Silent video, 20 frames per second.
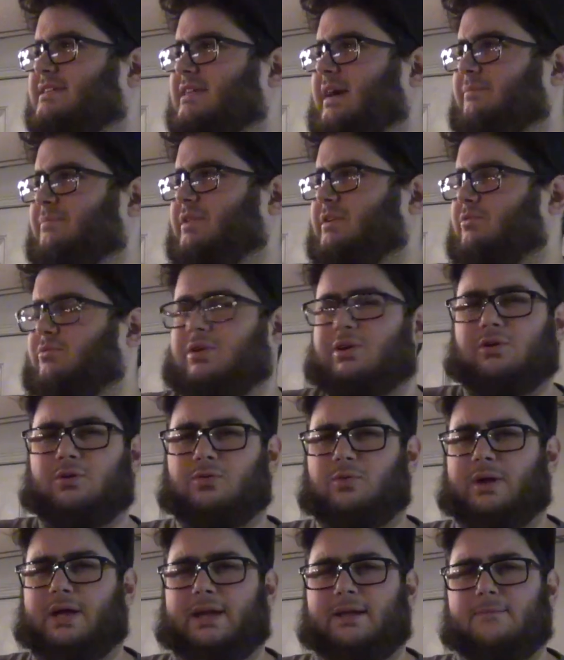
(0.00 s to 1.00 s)
something real
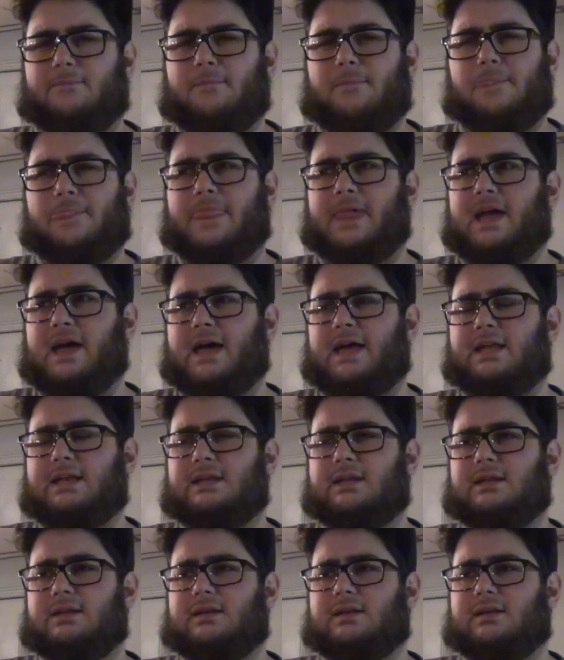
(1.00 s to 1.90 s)
quick that